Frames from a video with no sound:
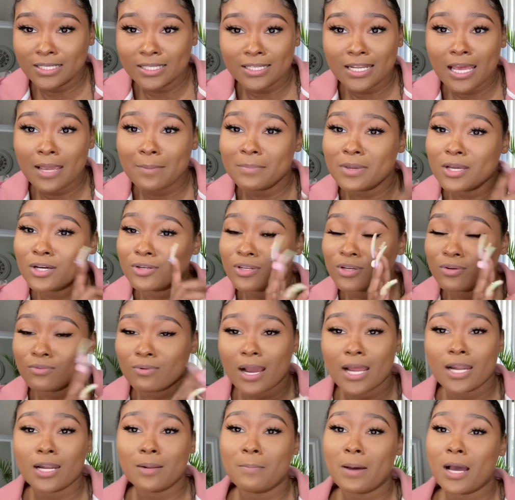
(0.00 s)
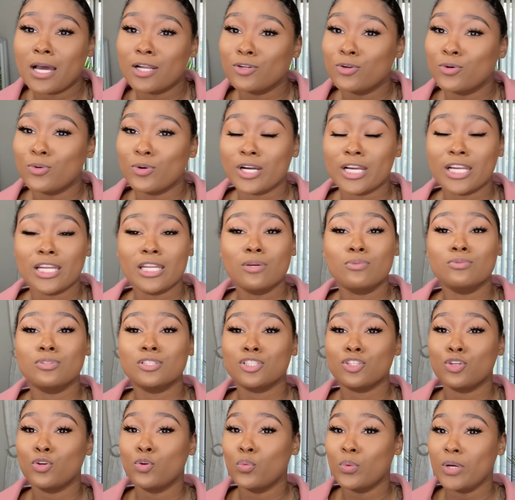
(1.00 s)
They mailed it right to my door and it was
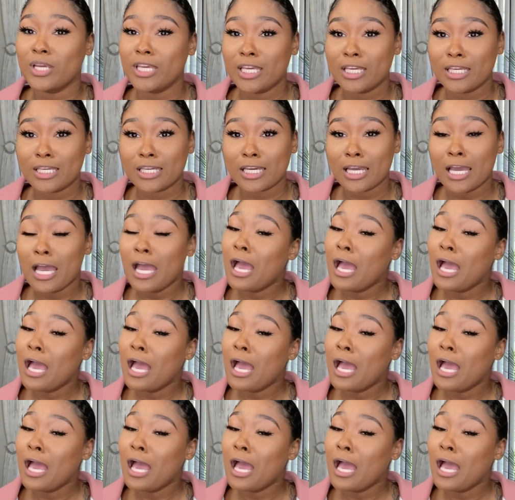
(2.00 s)
quick.